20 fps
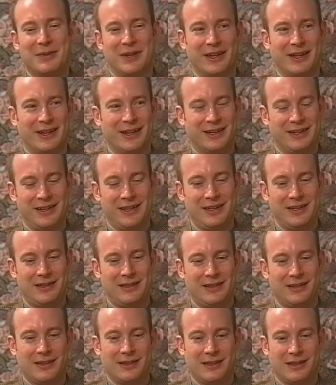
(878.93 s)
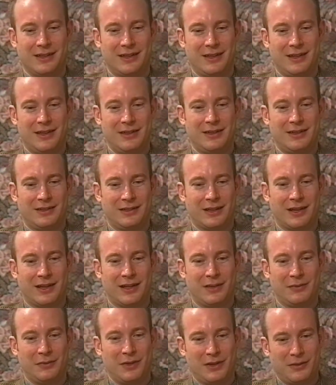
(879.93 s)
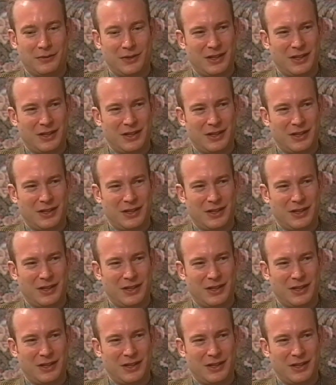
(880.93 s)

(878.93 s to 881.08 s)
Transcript: but uh, he he decided, we,